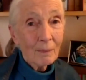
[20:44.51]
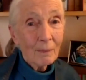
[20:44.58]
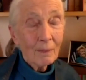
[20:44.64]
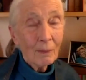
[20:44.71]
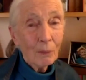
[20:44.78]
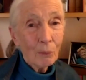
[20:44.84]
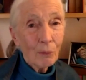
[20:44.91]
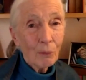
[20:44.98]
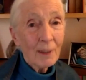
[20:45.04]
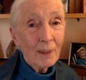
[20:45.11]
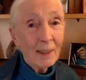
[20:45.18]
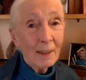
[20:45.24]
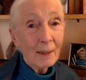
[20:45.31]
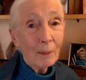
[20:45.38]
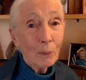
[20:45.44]

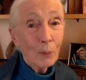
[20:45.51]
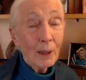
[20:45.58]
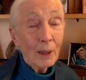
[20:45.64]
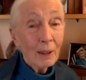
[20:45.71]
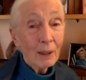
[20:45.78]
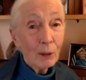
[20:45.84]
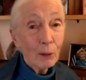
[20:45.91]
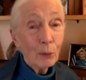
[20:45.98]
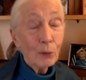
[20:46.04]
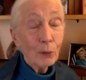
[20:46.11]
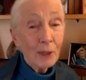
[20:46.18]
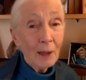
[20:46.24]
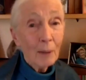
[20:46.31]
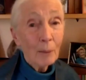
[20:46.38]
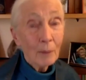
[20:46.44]
already we're
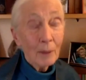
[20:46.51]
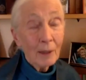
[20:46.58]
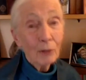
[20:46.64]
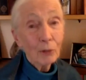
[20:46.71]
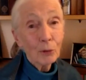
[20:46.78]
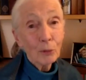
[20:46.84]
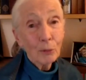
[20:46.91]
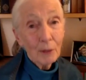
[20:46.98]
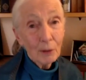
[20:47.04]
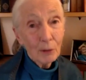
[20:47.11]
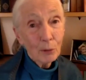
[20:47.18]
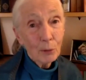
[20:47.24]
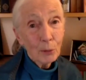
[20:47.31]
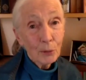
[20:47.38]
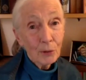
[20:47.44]
using up natural
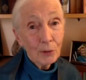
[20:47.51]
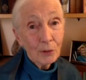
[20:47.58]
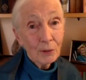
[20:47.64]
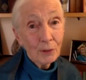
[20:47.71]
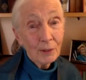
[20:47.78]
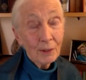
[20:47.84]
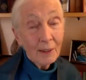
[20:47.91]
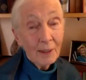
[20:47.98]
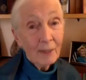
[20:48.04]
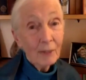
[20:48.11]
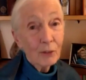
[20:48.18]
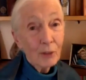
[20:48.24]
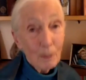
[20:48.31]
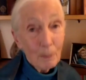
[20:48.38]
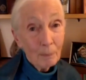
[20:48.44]
resources in
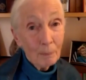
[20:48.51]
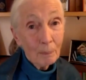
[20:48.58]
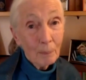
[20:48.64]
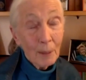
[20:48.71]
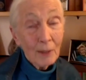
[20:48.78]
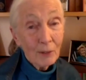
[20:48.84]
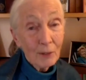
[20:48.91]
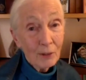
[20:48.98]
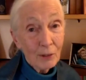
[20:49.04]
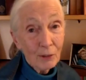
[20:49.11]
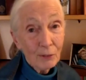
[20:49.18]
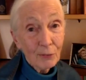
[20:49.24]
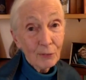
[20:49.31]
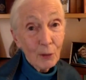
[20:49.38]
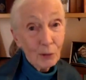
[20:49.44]
some places
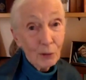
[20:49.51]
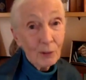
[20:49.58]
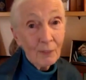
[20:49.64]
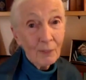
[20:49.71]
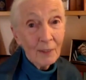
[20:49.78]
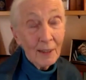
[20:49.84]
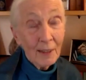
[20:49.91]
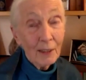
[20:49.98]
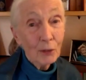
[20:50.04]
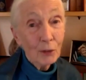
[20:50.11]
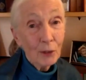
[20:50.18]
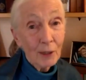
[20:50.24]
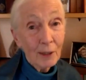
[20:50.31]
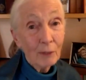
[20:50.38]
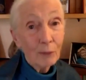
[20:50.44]
faster than nature
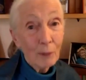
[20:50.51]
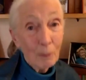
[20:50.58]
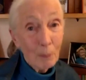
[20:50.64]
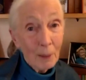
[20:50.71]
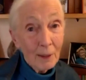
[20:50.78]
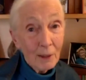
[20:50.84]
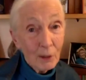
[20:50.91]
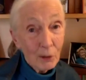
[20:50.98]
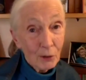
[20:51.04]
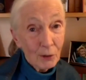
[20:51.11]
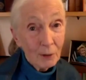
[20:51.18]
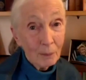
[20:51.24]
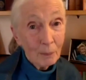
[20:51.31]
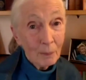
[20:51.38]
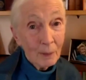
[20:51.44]
can replenish
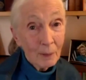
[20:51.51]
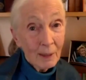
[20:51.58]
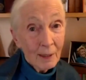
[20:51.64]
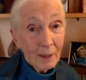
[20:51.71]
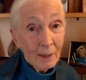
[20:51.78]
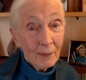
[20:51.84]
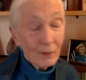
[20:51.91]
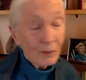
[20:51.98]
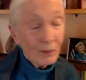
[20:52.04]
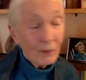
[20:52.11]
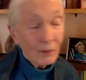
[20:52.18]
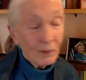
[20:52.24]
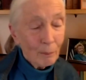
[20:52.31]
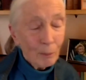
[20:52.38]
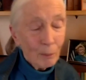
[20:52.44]
them. There's
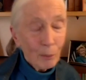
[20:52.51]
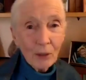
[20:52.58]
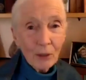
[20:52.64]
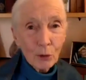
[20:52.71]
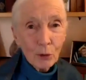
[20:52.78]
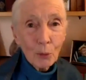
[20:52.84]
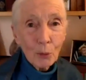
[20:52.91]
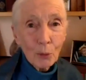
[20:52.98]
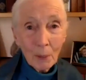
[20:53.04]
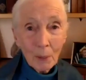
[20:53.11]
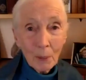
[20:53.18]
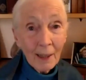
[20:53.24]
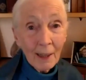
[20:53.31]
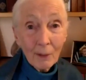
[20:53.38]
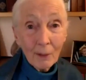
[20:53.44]
7.2
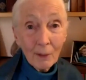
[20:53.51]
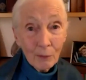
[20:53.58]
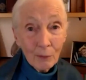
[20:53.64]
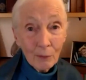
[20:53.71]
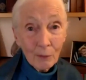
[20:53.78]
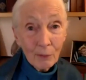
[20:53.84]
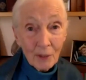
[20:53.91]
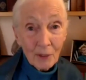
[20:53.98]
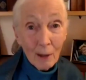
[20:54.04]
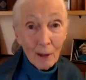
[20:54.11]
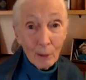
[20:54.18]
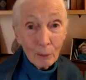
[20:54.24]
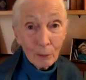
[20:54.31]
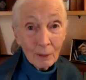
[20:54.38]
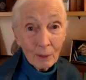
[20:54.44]
billion of us
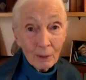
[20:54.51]
now.